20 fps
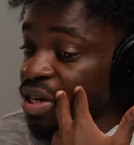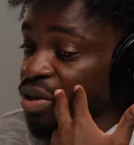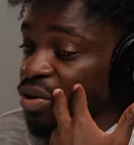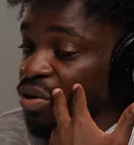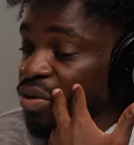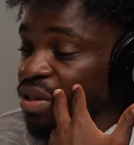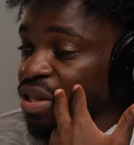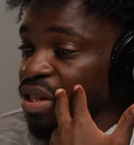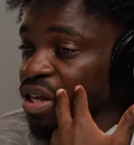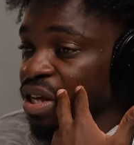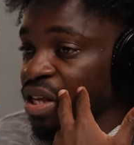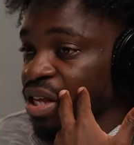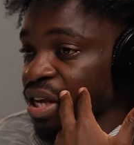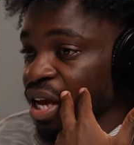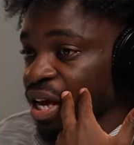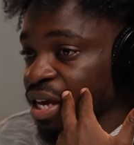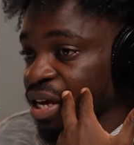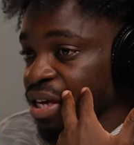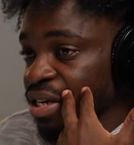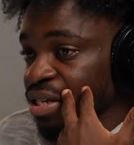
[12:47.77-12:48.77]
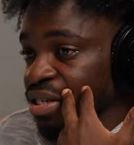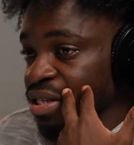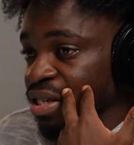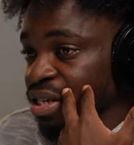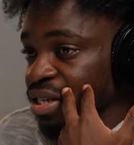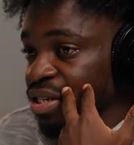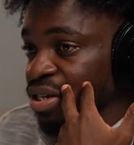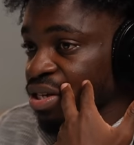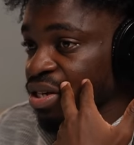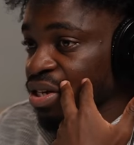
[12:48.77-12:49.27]
a good thing. I guess
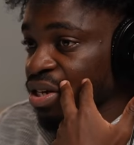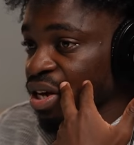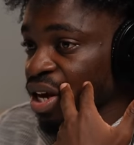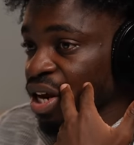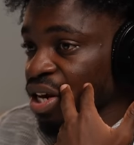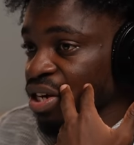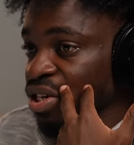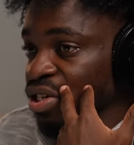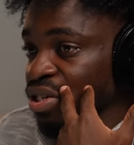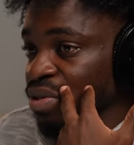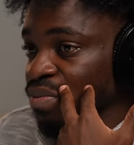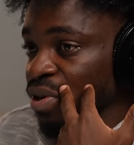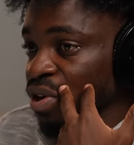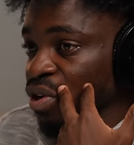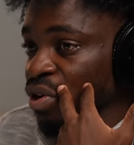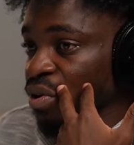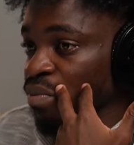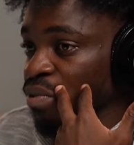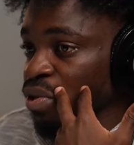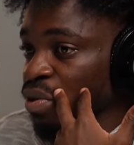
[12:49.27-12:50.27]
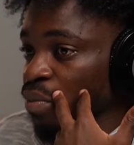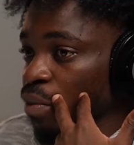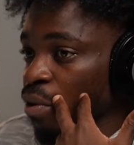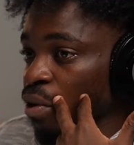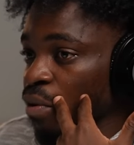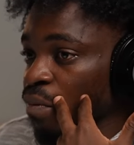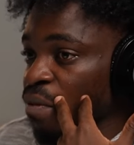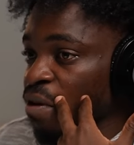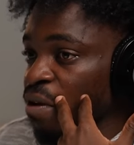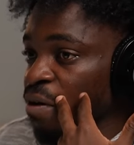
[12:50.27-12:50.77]
it just becomes a
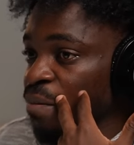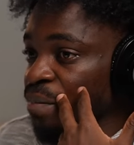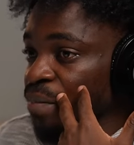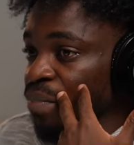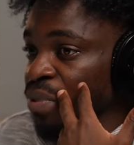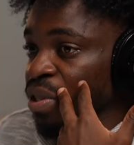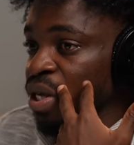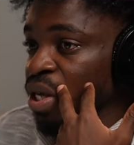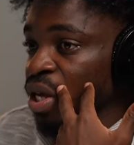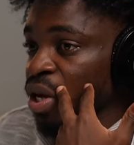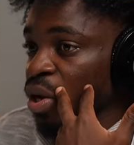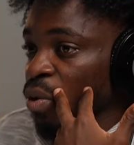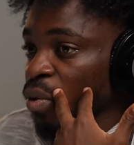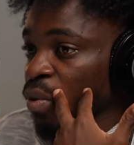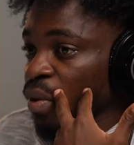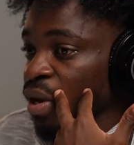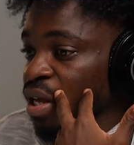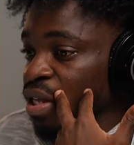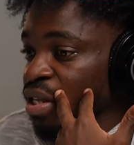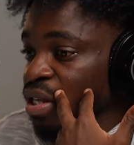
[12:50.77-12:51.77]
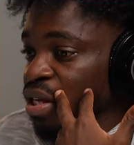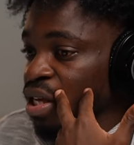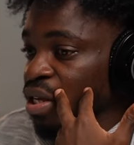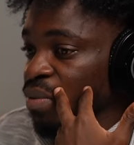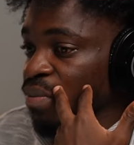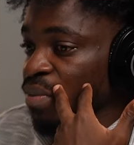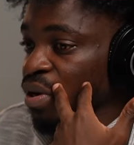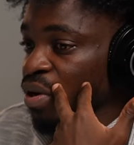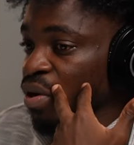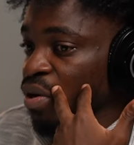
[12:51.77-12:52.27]
problem when it
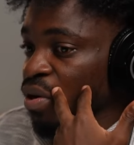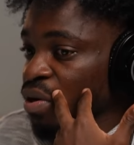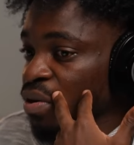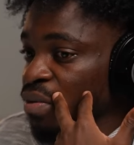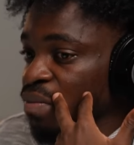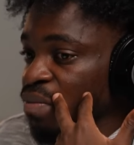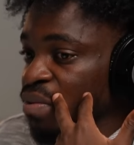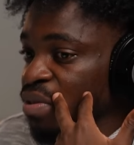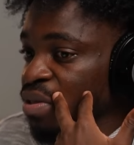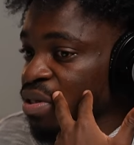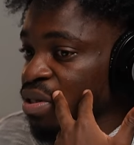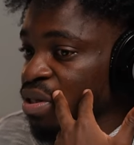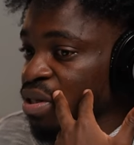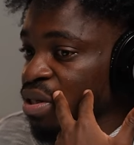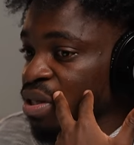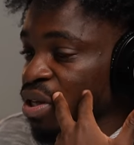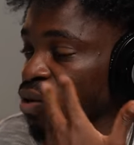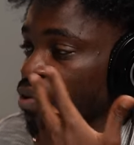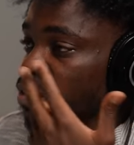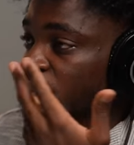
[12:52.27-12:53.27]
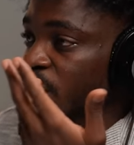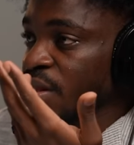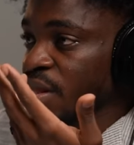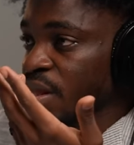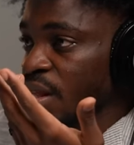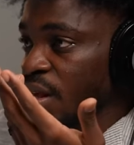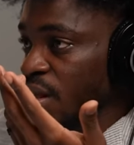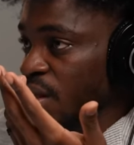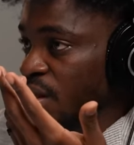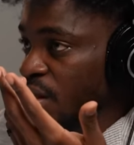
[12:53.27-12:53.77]
becomes the only
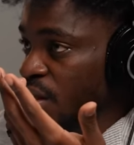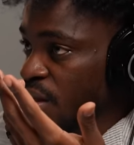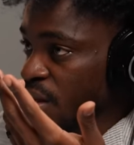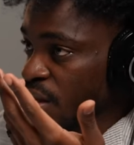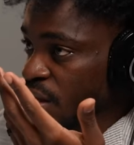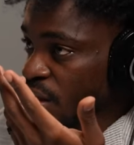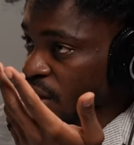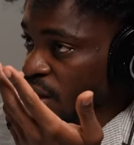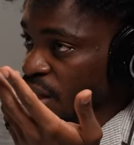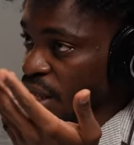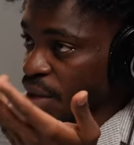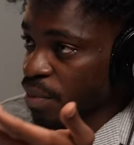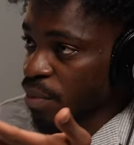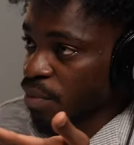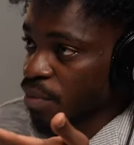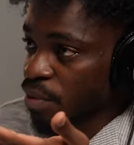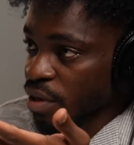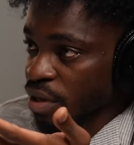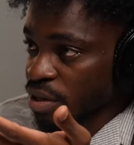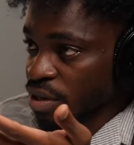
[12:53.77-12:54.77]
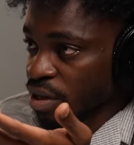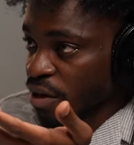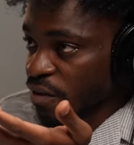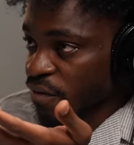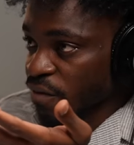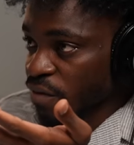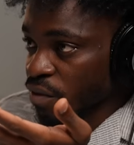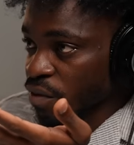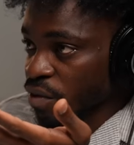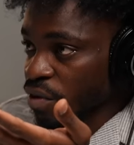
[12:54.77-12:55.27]
thing, like, people are there
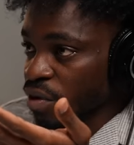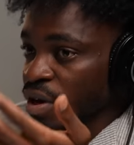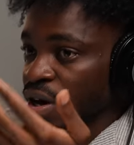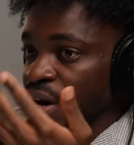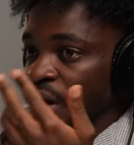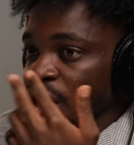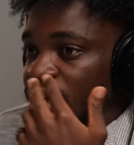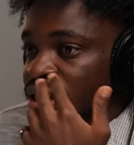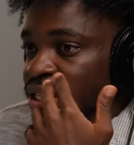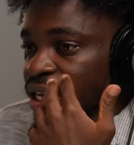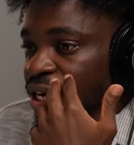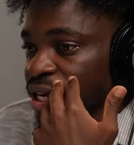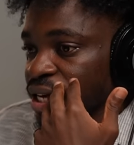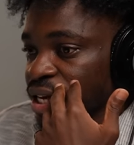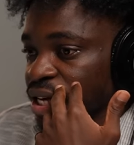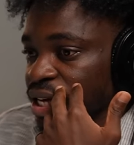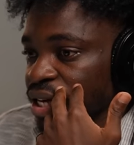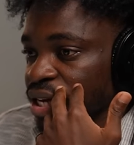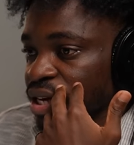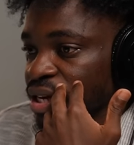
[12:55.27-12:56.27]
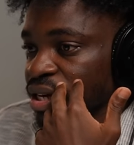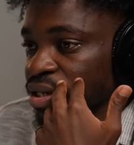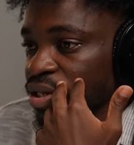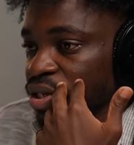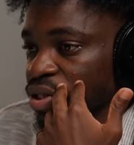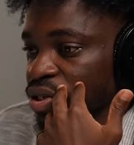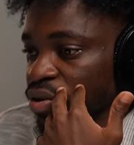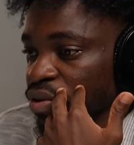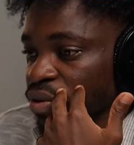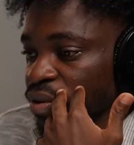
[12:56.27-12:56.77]
for. Like,
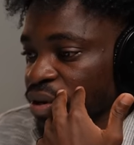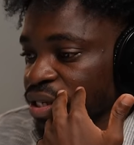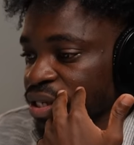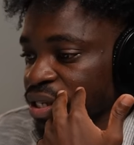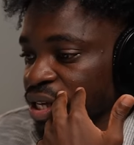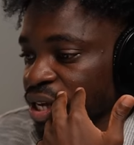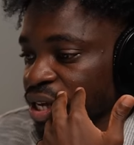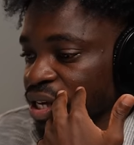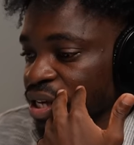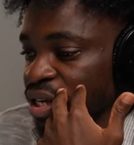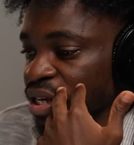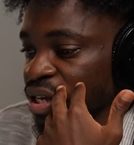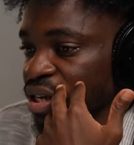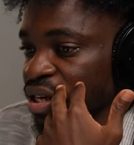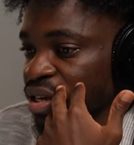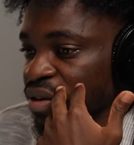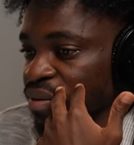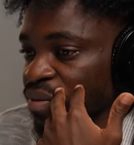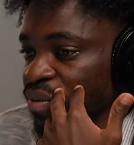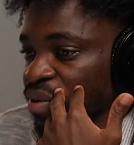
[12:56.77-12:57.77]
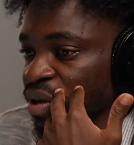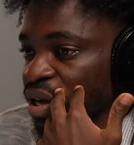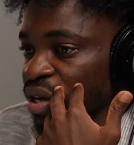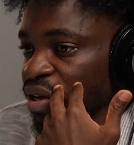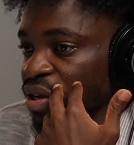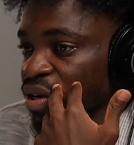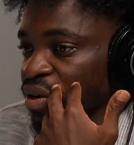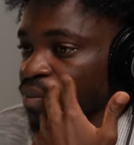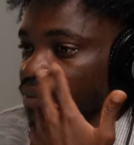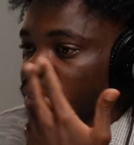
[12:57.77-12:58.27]
so it's like,
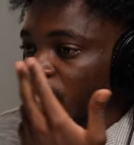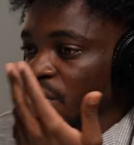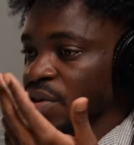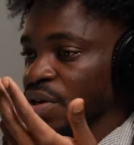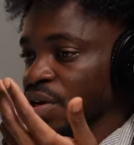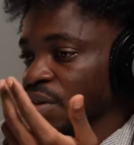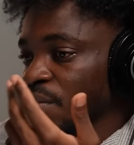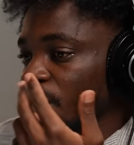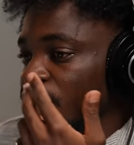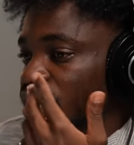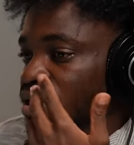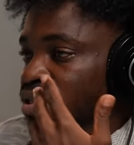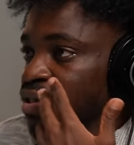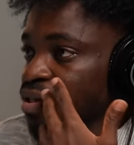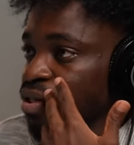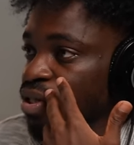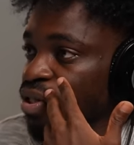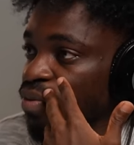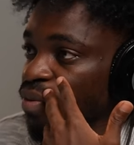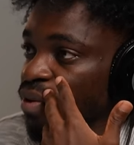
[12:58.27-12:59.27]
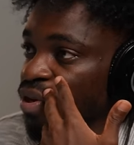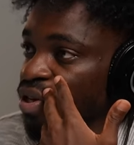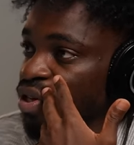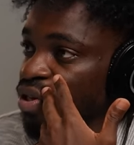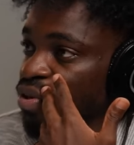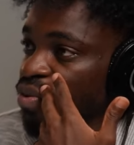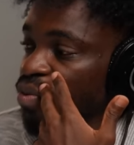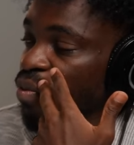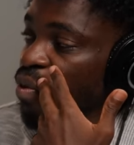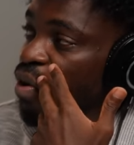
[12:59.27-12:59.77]
you can imagine a
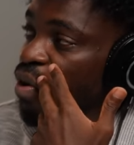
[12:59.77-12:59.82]
situation